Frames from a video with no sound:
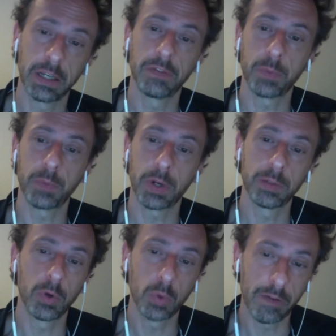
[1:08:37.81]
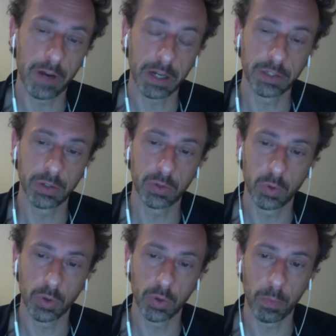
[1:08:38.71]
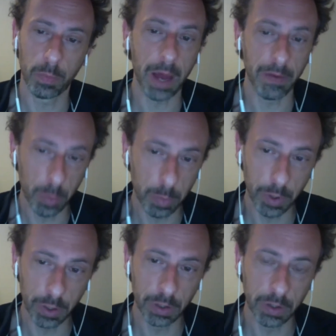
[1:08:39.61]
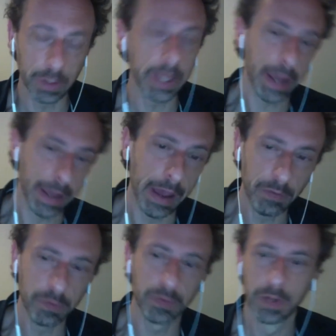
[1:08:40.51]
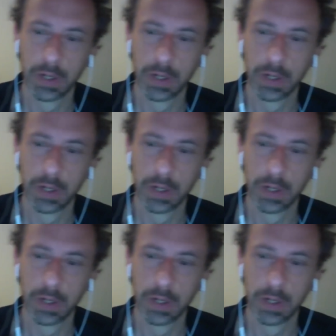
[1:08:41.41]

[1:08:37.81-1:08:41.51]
it's possible to have access to your PowerPoint that I have